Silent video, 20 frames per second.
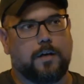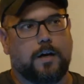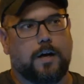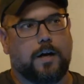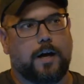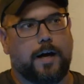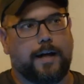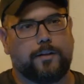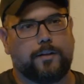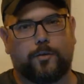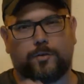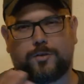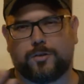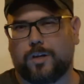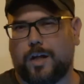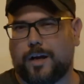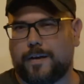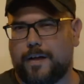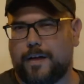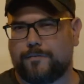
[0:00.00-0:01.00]
I learned a
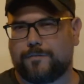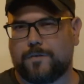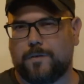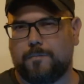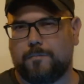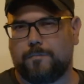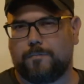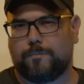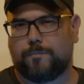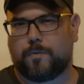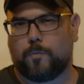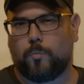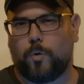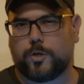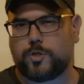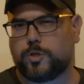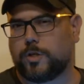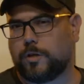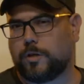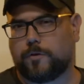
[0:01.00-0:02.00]
lot of that from
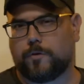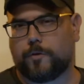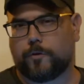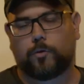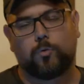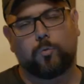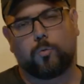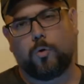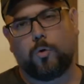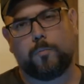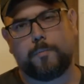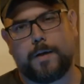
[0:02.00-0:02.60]
watching Critical Role,